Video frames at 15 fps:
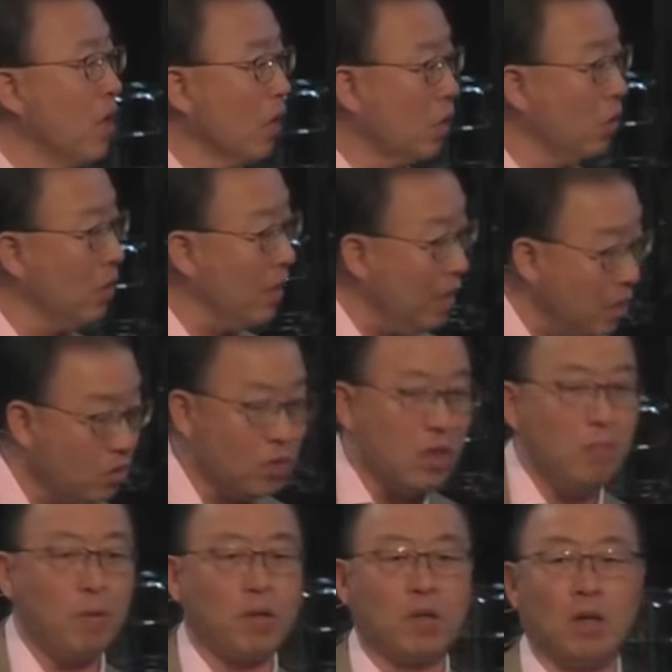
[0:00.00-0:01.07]
could easily
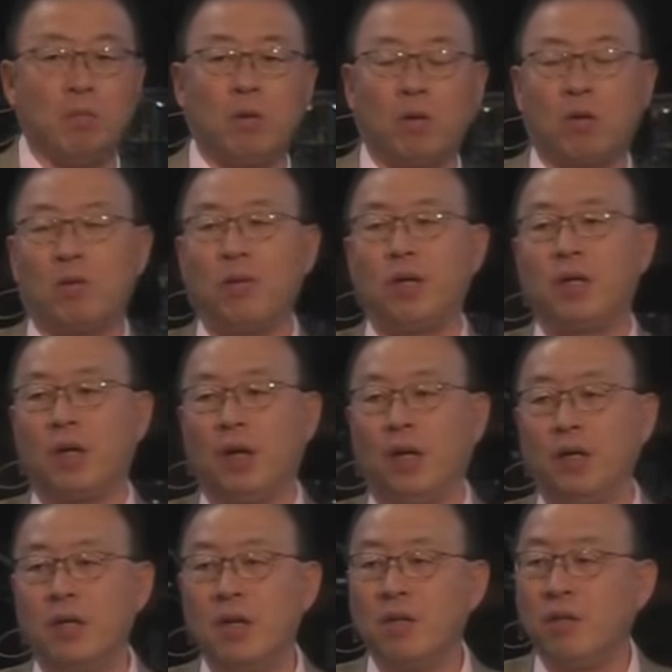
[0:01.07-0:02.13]
become a
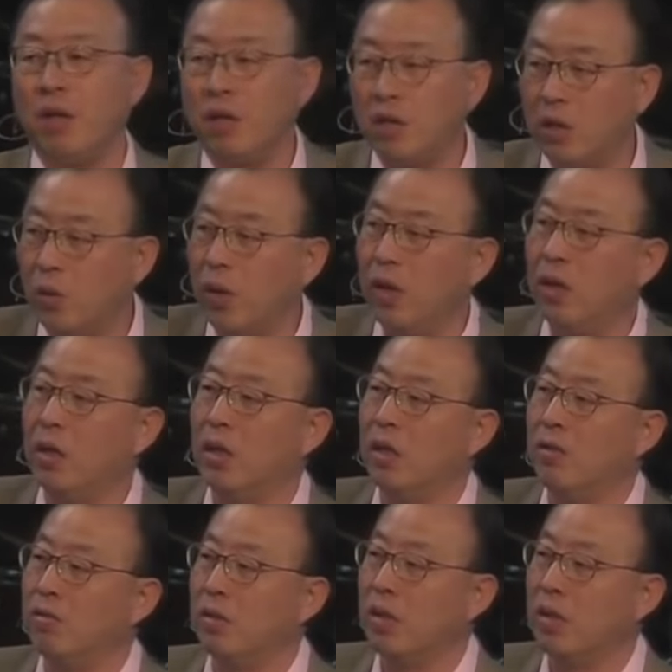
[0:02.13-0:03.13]
hurricane taking away lives.